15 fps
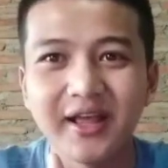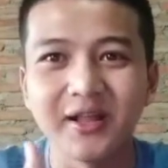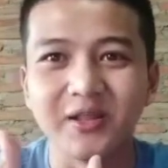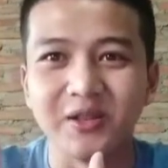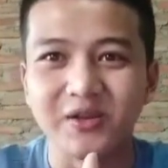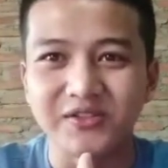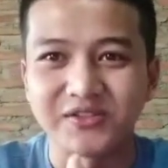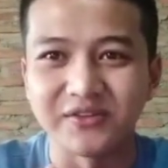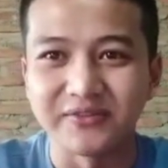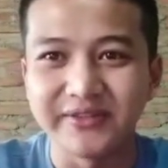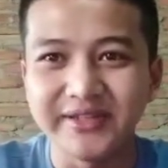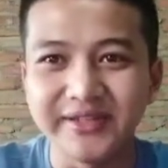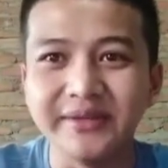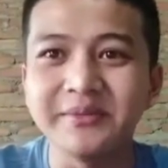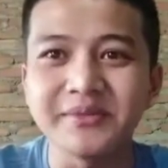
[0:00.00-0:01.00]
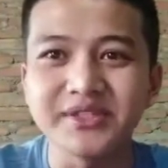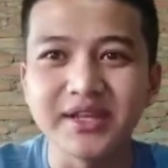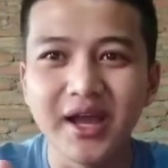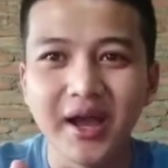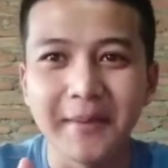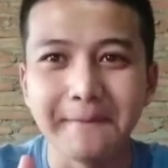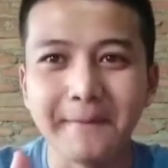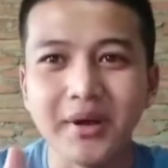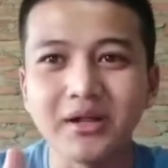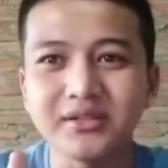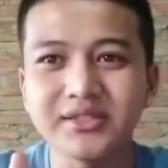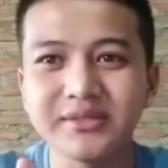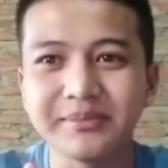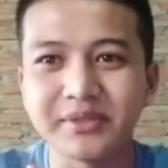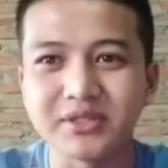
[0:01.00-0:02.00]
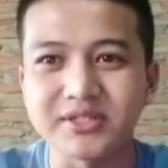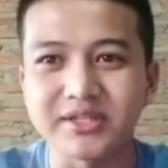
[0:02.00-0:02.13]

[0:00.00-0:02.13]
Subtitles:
loss of limbs, multiple